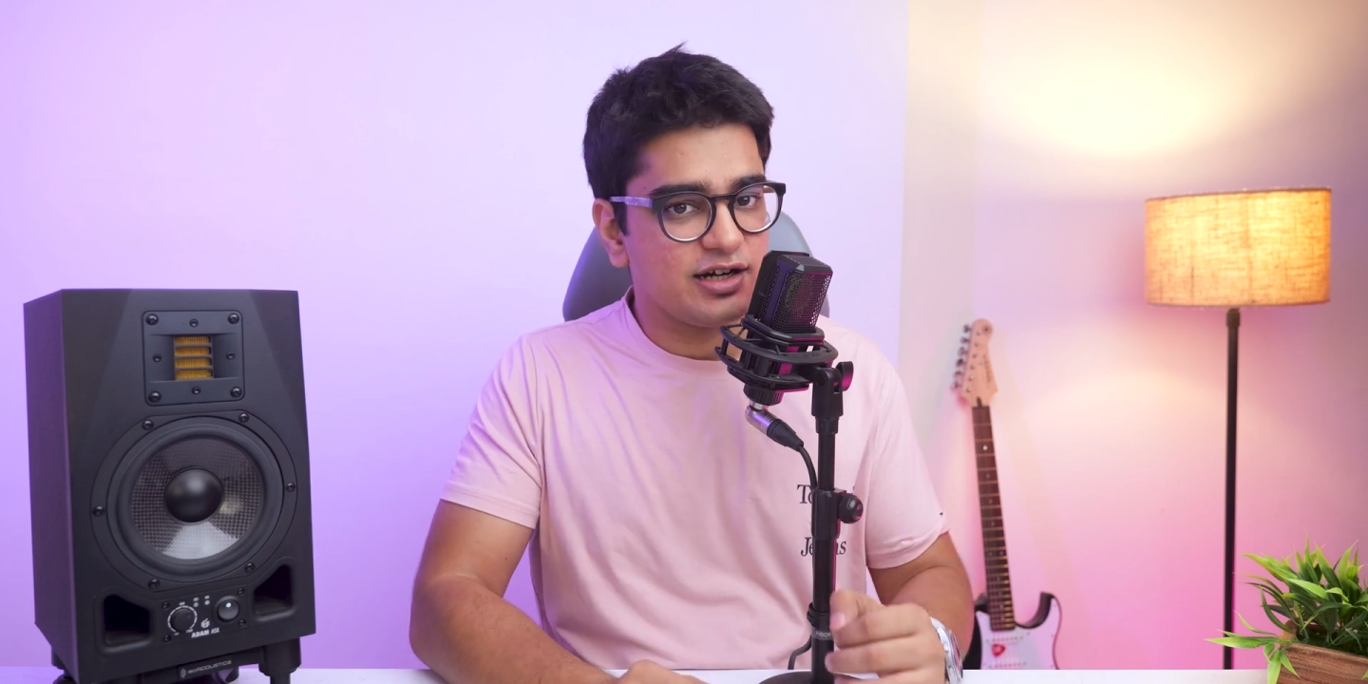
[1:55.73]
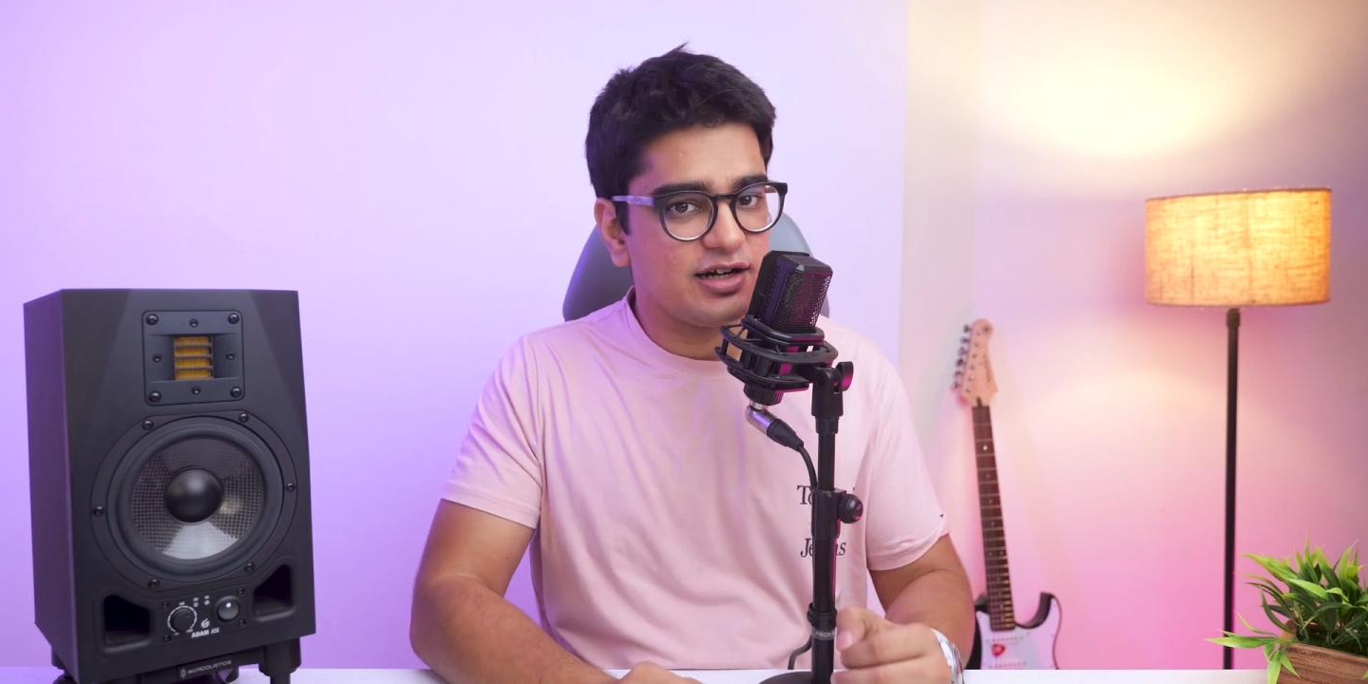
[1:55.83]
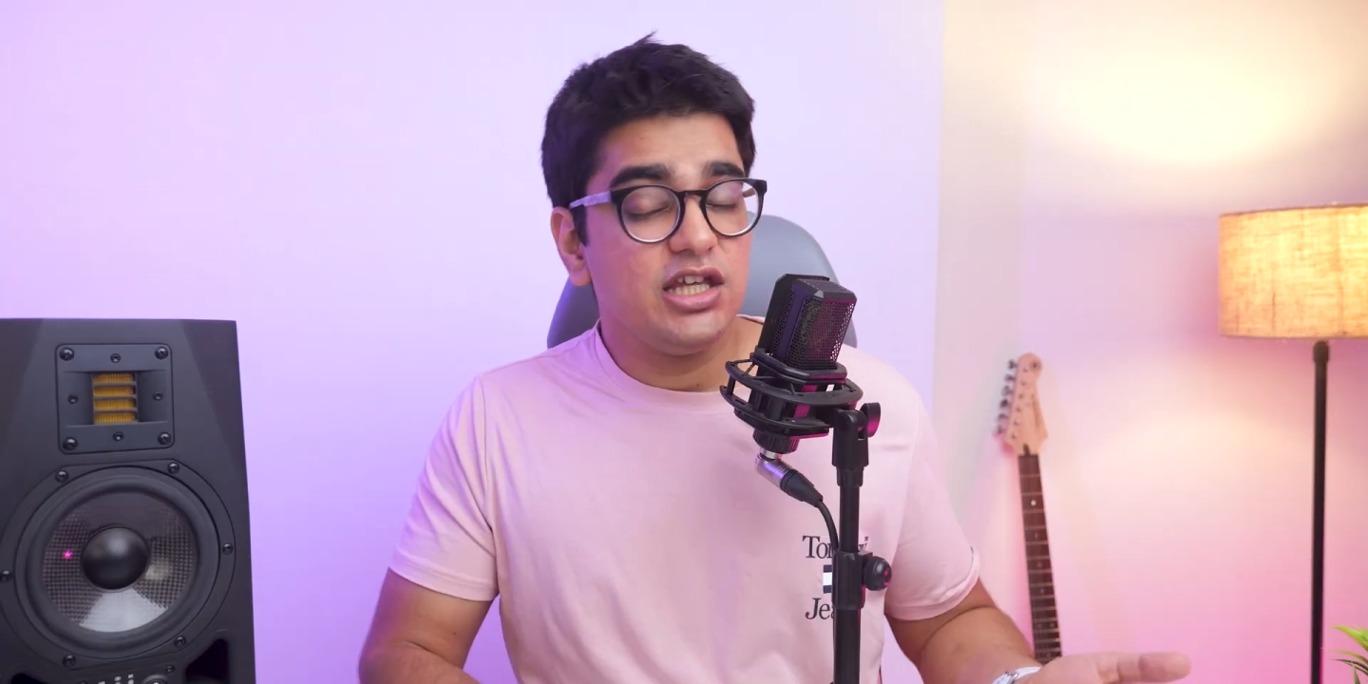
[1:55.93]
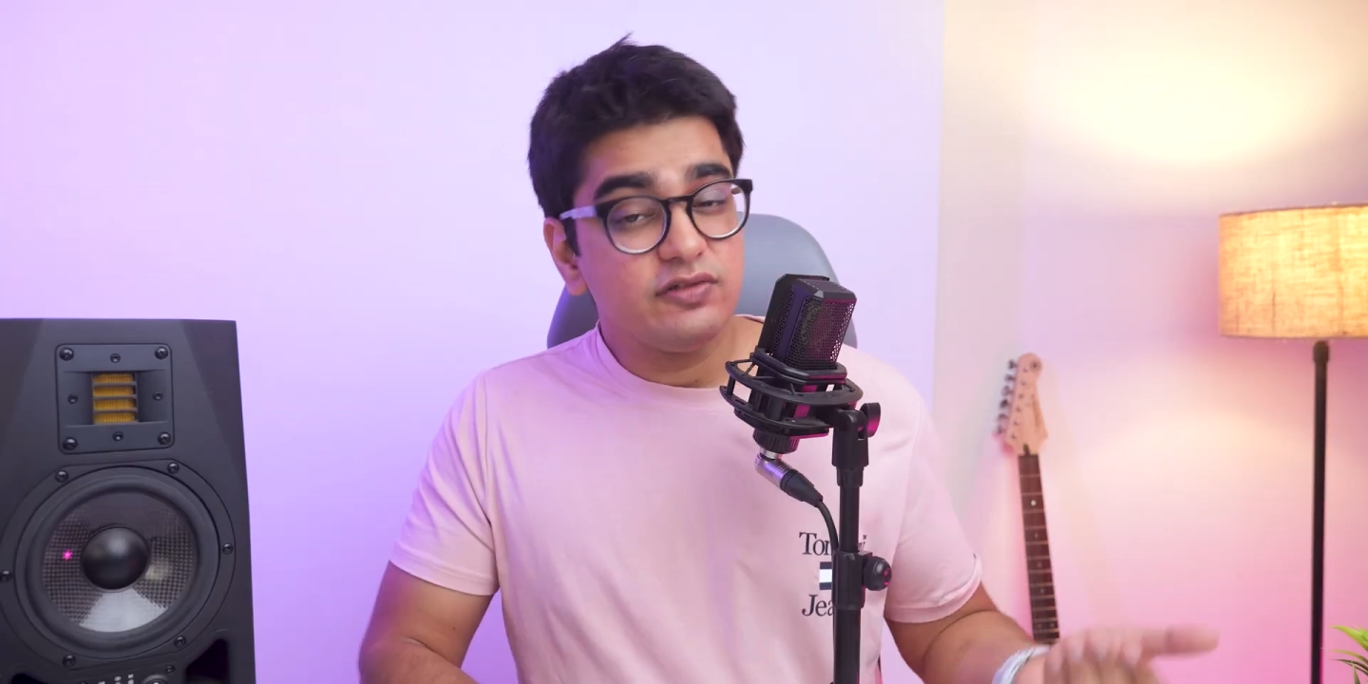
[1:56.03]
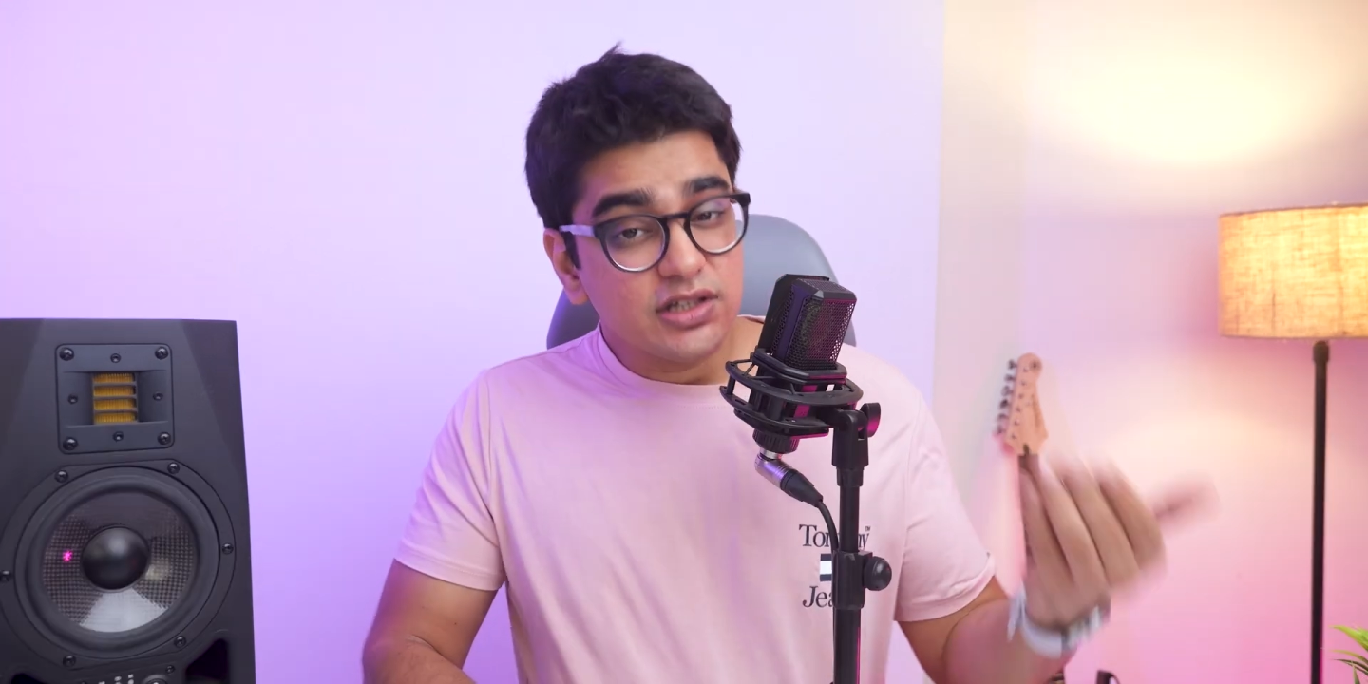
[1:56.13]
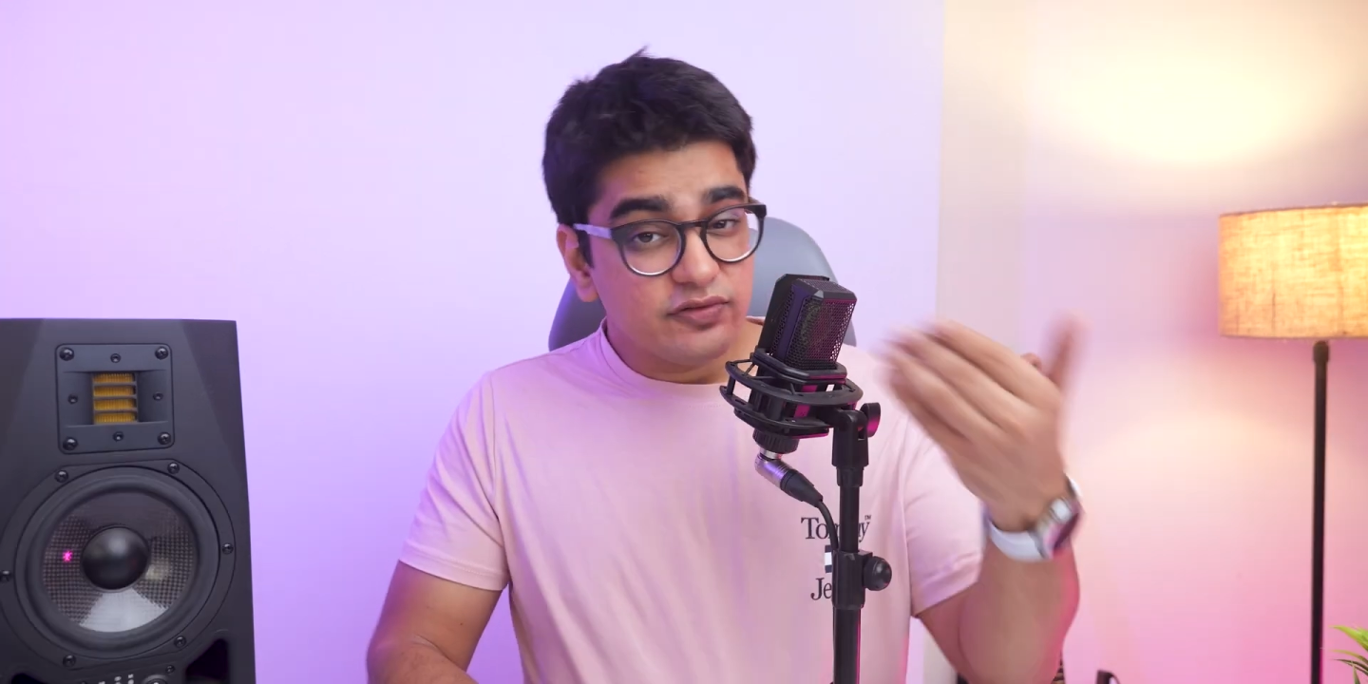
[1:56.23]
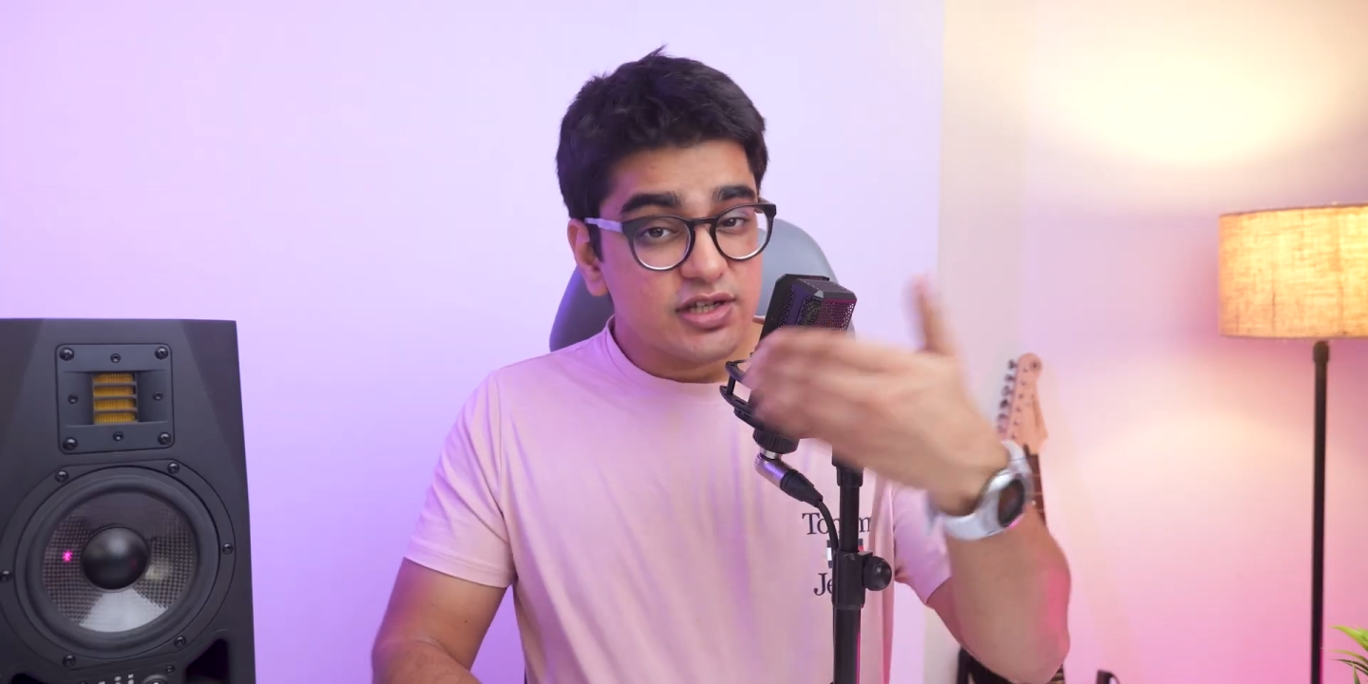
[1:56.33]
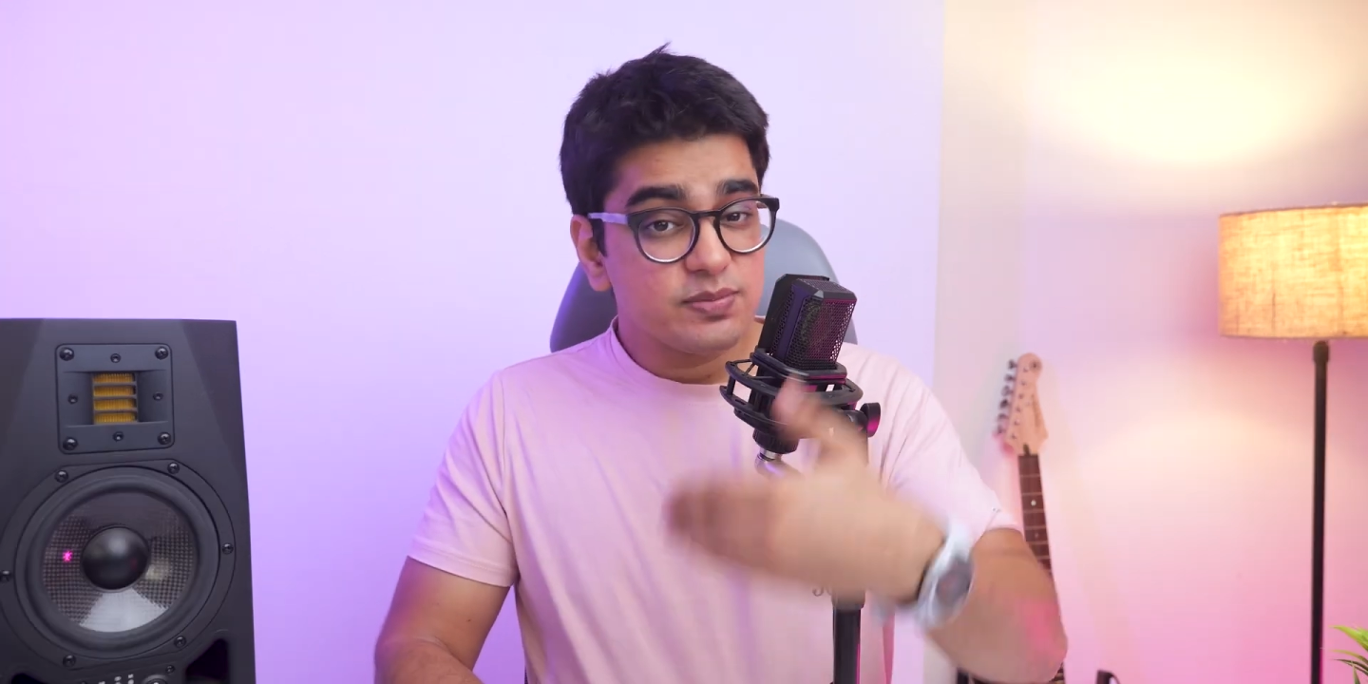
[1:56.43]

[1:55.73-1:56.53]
Even if a